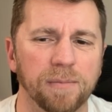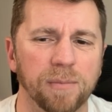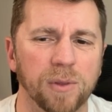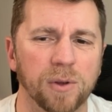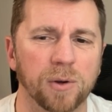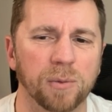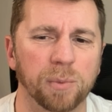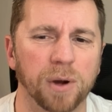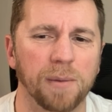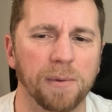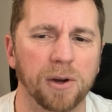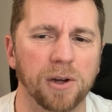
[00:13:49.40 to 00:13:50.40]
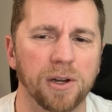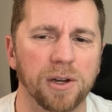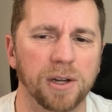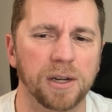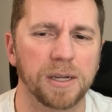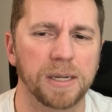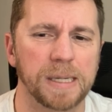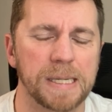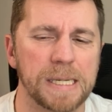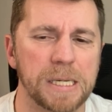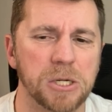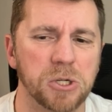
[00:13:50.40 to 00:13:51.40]
Their primary
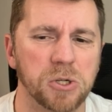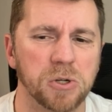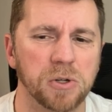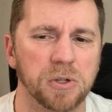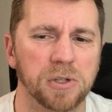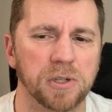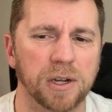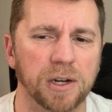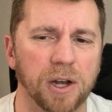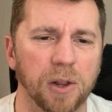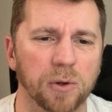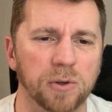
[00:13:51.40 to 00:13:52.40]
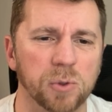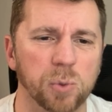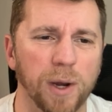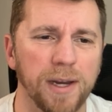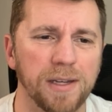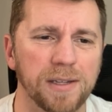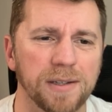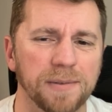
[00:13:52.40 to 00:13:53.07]
shirt color is white.